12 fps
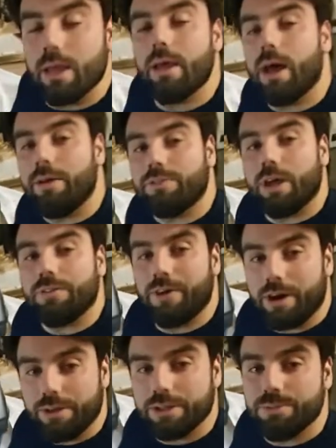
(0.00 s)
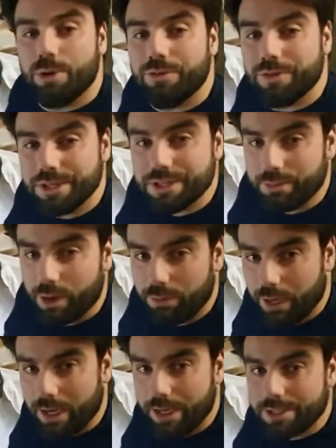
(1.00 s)
I've got various movies in my
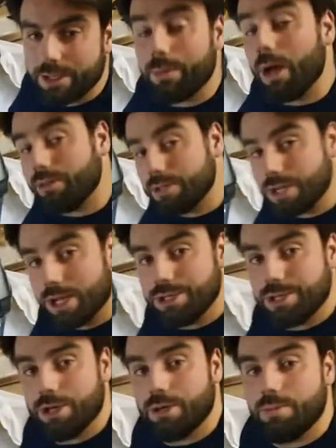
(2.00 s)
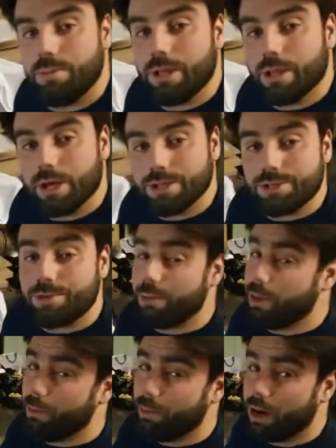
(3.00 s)
playlist about this engine, because
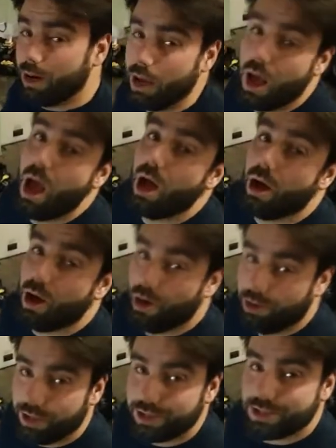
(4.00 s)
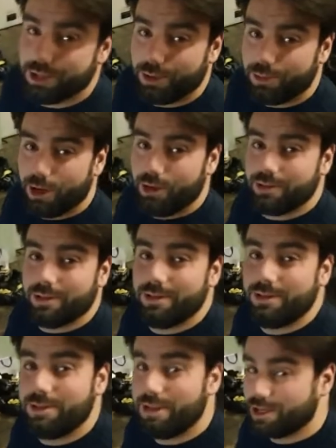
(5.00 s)
remember, owning a
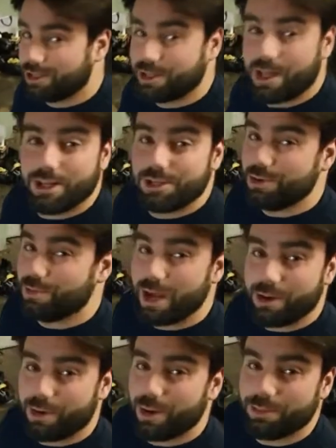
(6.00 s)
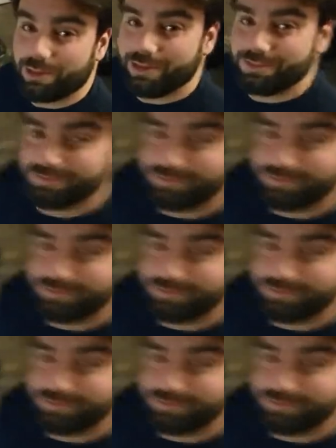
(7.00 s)
sailboat doesn't get you bankrupt.